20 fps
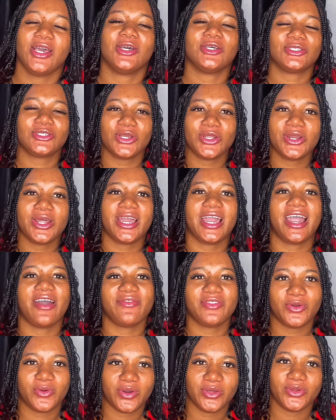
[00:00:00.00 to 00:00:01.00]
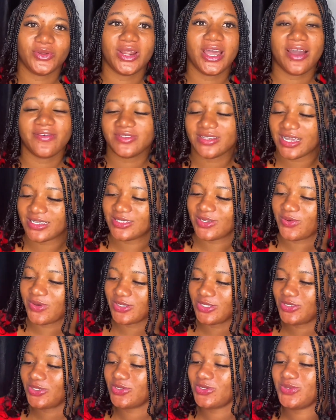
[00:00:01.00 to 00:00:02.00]
So you now have to ask the
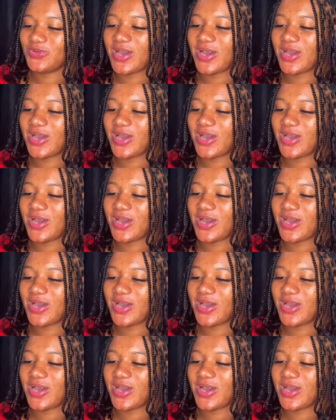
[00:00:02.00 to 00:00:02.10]
question.